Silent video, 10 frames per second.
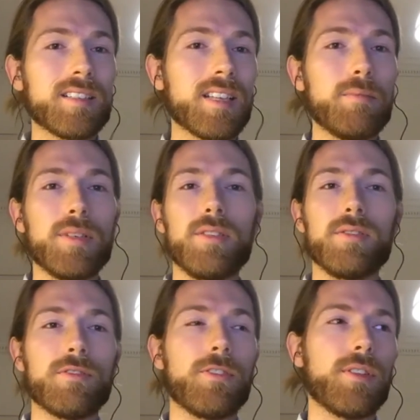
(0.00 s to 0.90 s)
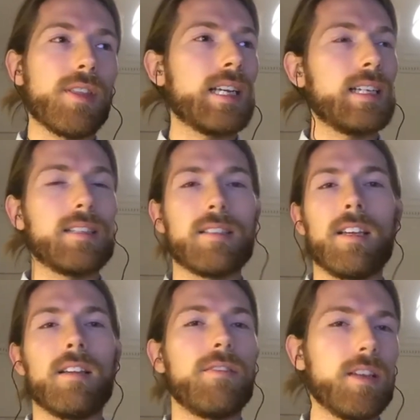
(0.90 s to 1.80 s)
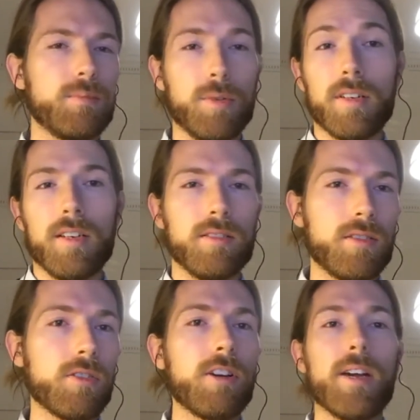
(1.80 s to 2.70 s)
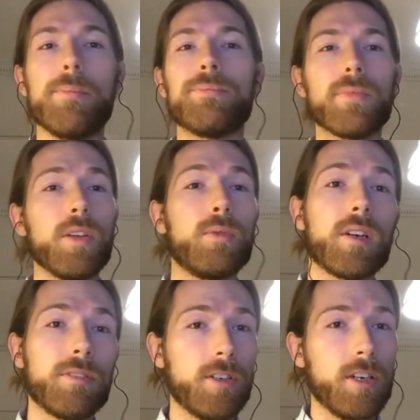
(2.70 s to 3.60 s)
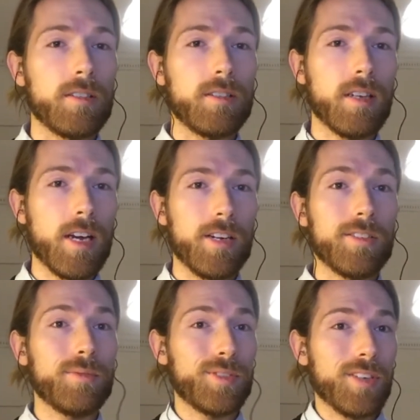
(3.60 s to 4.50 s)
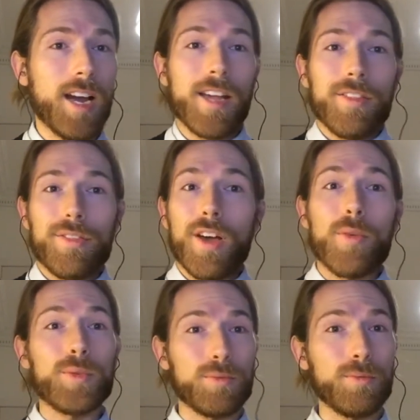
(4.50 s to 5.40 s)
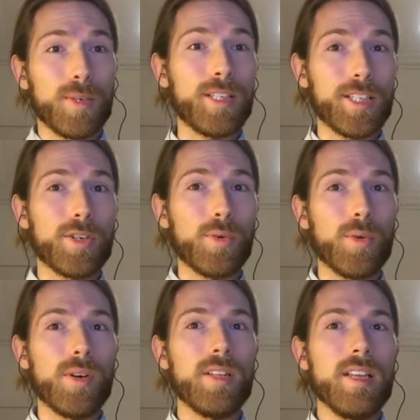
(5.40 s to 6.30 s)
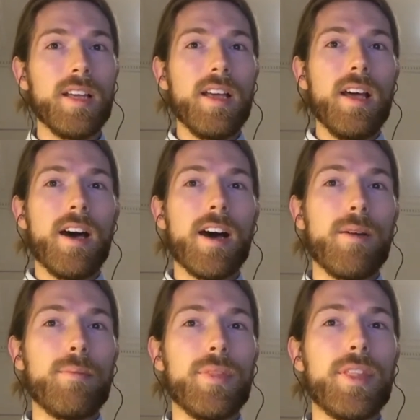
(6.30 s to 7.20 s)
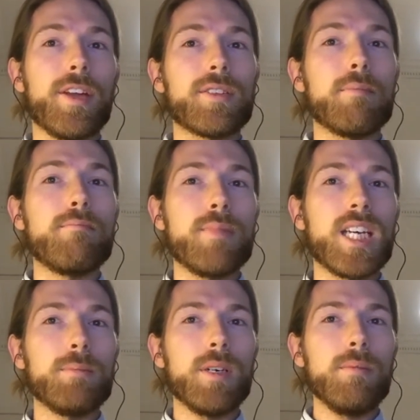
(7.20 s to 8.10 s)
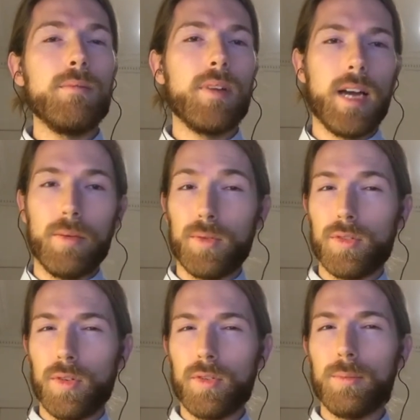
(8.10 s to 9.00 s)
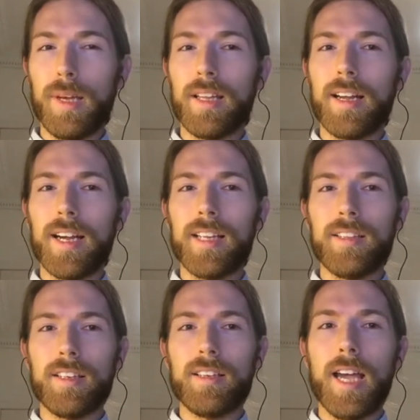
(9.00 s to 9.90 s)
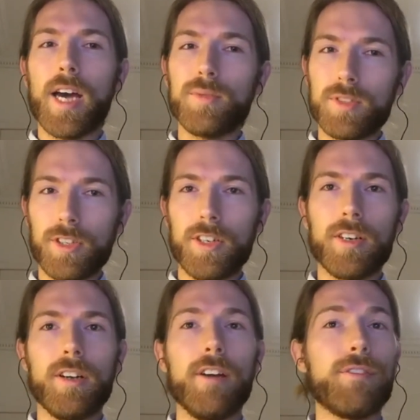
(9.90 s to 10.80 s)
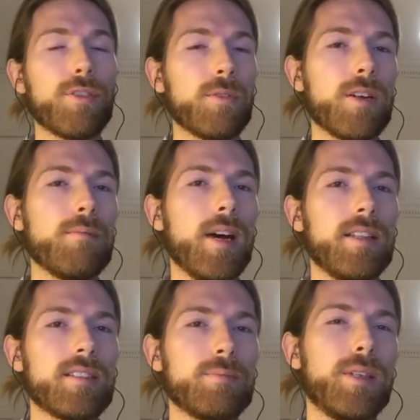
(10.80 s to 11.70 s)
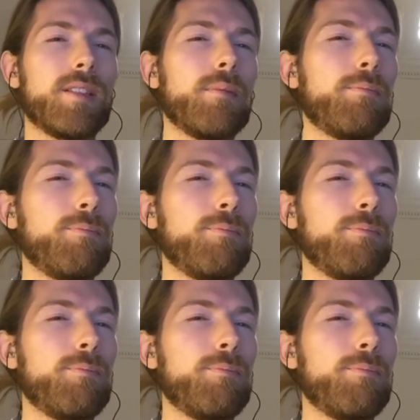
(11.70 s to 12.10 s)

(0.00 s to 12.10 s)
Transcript: can be used for things like Facebook, Instagram, whatever your heart desires, which I thought was really cool. There's a minimum, I was told by the guy at the counter, of 3 months, but the